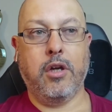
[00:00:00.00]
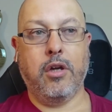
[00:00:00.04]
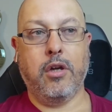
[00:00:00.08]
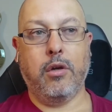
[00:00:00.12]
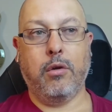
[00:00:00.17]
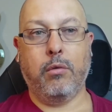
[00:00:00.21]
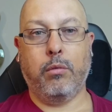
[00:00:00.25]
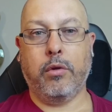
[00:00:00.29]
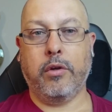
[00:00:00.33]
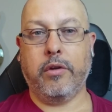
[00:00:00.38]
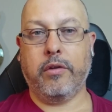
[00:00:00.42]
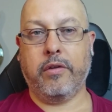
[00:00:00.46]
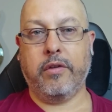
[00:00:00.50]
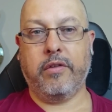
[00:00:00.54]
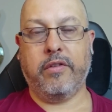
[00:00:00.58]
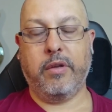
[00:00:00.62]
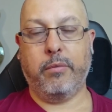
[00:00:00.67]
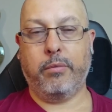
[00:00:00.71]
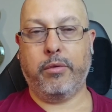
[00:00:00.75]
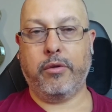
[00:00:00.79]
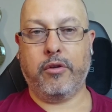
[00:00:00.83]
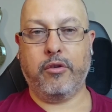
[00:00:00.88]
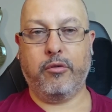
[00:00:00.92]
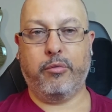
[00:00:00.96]
What does a
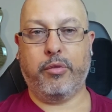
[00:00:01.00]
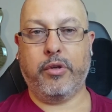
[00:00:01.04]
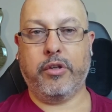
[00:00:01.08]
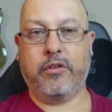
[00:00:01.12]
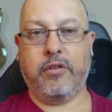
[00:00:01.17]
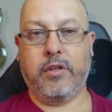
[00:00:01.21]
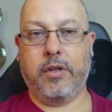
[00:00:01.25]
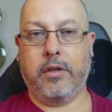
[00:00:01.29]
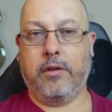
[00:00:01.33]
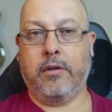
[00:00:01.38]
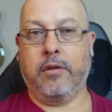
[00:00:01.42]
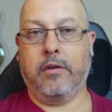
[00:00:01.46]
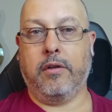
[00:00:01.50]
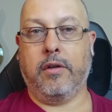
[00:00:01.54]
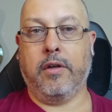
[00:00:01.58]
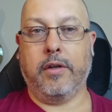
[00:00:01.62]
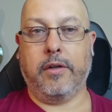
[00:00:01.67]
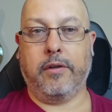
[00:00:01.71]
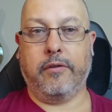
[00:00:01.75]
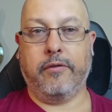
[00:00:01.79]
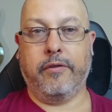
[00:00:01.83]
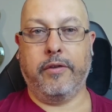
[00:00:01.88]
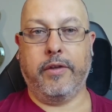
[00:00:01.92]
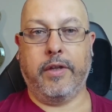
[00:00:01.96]
typical project look
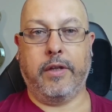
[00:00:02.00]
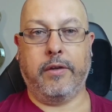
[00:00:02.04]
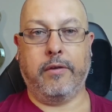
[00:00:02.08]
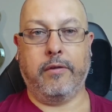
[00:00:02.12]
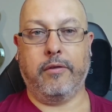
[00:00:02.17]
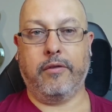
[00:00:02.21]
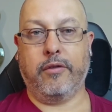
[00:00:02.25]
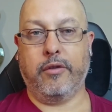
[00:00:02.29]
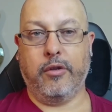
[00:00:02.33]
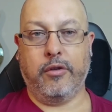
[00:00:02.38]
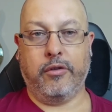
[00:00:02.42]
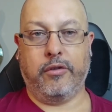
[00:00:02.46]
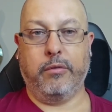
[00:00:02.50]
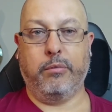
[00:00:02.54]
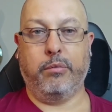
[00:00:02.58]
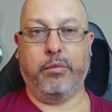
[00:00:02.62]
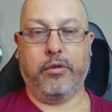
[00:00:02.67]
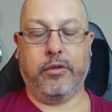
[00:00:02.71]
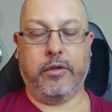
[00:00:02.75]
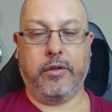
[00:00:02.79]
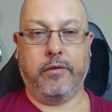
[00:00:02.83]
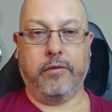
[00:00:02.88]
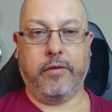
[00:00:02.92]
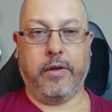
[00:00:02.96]
like for them as a
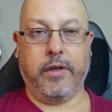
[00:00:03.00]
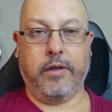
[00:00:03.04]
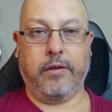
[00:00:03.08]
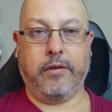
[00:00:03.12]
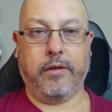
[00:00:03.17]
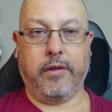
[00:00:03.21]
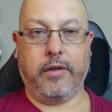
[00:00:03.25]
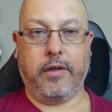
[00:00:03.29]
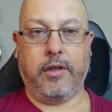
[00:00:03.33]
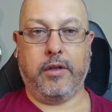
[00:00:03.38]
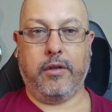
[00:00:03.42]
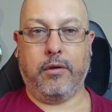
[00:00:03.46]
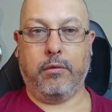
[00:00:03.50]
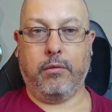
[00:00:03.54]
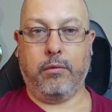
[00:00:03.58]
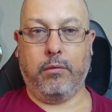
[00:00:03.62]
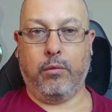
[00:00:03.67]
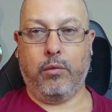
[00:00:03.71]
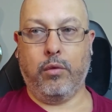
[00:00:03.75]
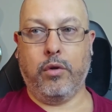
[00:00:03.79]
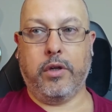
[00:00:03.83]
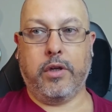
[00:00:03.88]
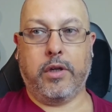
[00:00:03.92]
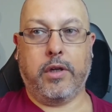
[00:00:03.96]
board advisor? Are you
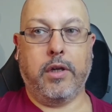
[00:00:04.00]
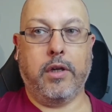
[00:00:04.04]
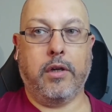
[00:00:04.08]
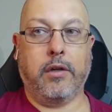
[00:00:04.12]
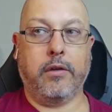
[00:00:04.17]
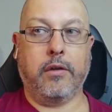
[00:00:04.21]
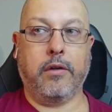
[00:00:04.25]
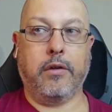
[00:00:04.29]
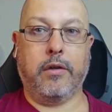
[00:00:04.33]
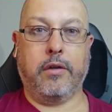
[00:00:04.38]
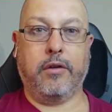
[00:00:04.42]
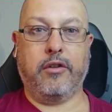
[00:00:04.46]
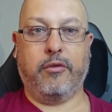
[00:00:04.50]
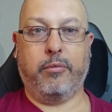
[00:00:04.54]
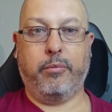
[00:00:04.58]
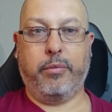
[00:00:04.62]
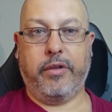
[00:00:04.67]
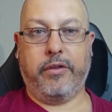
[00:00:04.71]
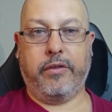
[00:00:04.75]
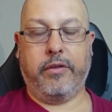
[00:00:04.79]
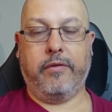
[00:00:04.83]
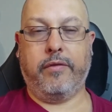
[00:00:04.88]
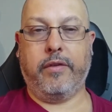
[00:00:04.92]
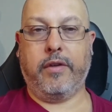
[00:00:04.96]
working on
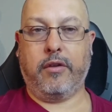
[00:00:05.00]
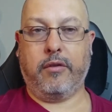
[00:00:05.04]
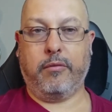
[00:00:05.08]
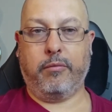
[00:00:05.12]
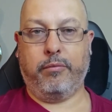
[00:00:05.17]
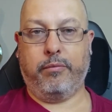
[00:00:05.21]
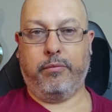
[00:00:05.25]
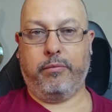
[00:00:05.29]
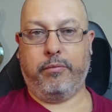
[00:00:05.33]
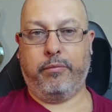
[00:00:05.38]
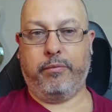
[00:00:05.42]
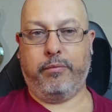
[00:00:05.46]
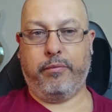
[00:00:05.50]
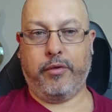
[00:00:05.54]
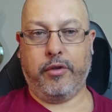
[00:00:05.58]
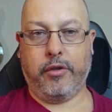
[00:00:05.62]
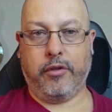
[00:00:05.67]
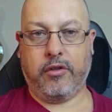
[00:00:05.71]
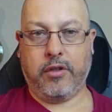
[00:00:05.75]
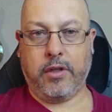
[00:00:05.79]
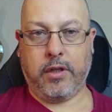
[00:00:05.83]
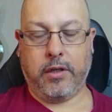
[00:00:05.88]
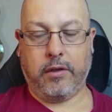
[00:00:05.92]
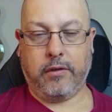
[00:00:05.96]
specific
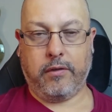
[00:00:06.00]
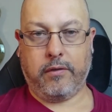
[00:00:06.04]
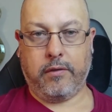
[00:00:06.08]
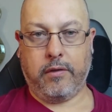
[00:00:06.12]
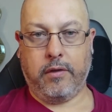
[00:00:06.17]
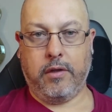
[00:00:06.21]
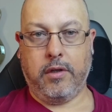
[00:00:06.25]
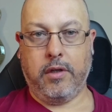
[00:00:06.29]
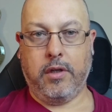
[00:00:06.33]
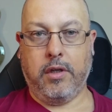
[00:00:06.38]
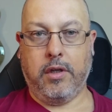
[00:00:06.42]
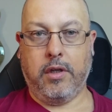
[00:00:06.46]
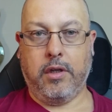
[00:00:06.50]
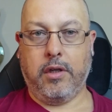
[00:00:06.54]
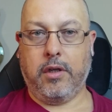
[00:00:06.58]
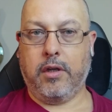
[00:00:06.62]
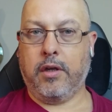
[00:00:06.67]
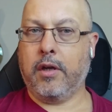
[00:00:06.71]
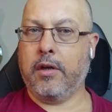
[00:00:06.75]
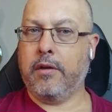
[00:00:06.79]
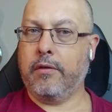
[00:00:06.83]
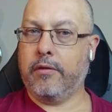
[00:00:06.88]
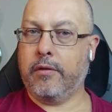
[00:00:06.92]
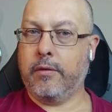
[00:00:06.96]
projects,
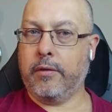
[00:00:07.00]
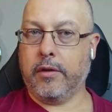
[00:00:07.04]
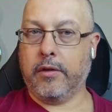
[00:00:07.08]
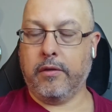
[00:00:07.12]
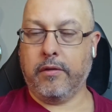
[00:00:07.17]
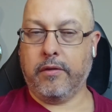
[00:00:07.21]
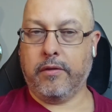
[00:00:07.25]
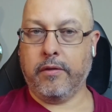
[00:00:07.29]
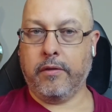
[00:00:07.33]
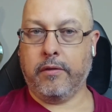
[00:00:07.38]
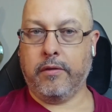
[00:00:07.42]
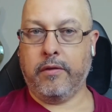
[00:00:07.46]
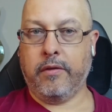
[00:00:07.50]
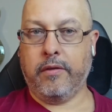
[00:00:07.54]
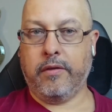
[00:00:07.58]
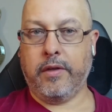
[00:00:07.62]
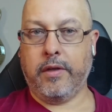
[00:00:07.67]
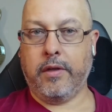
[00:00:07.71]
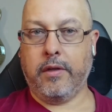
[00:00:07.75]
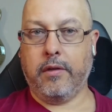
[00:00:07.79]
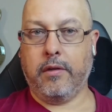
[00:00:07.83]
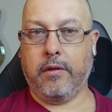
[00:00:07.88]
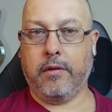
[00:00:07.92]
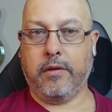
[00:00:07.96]
kind of doing
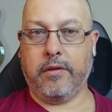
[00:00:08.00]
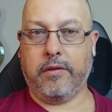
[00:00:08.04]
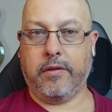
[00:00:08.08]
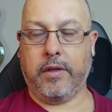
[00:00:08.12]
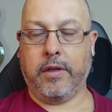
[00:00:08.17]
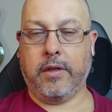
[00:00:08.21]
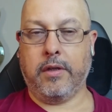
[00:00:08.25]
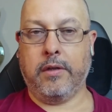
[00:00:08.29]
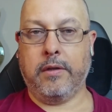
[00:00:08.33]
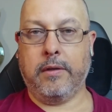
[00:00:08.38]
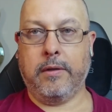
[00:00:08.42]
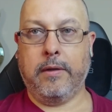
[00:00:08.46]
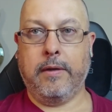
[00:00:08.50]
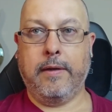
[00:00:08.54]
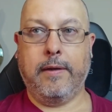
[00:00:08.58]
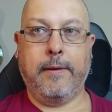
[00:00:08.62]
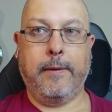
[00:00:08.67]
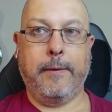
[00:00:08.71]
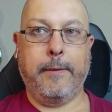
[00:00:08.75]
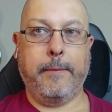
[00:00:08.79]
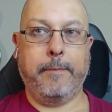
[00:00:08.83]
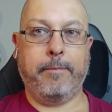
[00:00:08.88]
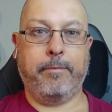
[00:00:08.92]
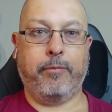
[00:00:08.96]
consultancy, or is it
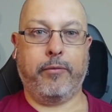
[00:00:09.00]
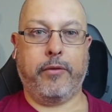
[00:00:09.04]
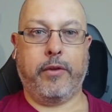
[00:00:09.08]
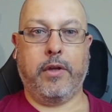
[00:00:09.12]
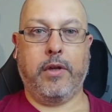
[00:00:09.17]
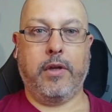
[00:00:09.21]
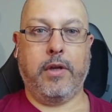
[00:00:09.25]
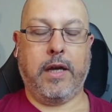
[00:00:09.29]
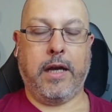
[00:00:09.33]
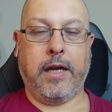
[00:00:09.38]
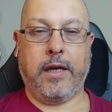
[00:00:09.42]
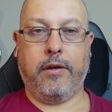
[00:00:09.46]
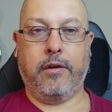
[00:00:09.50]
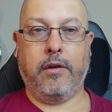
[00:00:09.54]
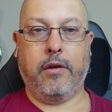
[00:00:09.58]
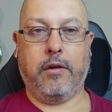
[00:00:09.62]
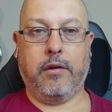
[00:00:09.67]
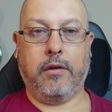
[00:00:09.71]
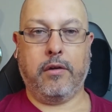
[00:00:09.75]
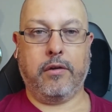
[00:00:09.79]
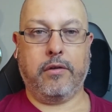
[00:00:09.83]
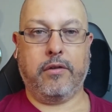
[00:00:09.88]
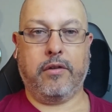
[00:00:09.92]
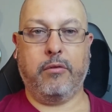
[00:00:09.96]
ad
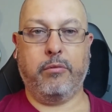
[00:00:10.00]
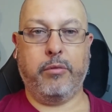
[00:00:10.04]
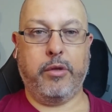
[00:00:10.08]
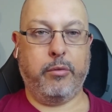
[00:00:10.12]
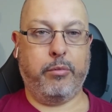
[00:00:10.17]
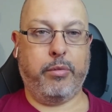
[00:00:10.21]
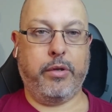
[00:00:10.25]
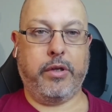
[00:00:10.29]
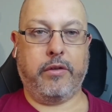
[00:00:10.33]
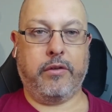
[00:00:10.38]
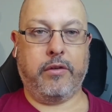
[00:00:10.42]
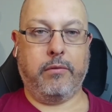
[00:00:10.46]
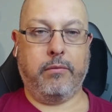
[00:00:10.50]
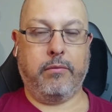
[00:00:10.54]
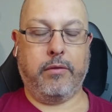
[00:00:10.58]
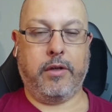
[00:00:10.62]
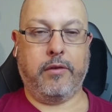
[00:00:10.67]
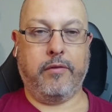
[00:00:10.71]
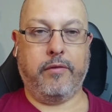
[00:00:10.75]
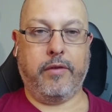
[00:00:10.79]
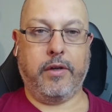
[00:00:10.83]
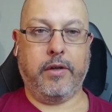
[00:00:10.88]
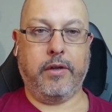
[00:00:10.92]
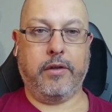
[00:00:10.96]
hoc, somebody picks up
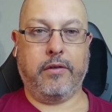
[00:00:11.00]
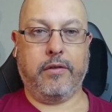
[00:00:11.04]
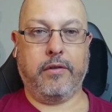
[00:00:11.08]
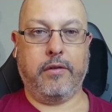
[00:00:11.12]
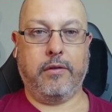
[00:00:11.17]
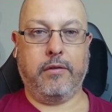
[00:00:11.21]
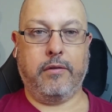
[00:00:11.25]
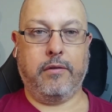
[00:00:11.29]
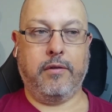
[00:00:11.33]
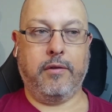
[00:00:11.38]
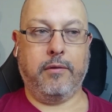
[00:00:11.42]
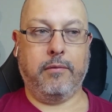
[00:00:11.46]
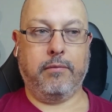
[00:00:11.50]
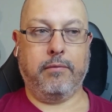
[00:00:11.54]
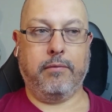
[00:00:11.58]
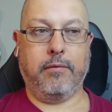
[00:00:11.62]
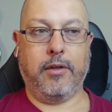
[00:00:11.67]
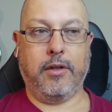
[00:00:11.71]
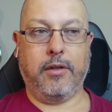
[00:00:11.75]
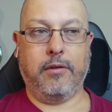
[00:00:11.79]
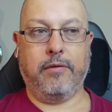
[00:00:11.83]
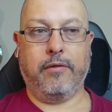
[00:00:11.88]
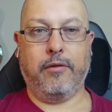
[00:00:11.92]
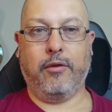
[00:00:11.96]
advice and
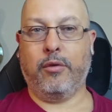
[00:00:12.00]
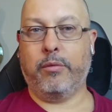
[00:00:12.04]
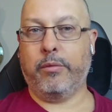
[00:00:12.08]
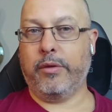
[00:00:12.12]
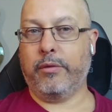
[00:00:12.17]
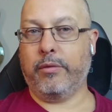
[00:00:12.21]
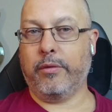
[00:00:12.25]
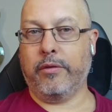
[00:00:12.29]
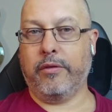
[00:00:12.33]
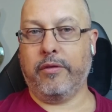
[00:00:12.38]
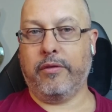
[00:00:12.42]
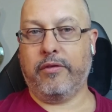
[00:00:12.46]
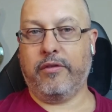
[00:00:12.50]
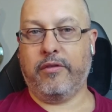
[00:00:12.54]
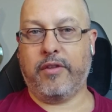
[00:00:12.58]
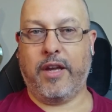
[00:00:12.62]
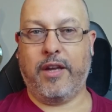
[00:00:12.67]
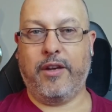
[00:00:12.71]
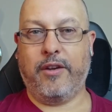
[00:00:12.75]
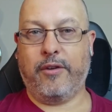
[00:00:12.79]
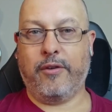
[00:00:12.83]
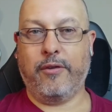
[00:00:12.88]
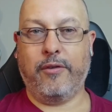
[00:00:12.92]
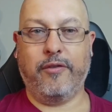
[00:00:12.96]
kind of almost wants
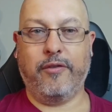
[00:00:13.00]
technical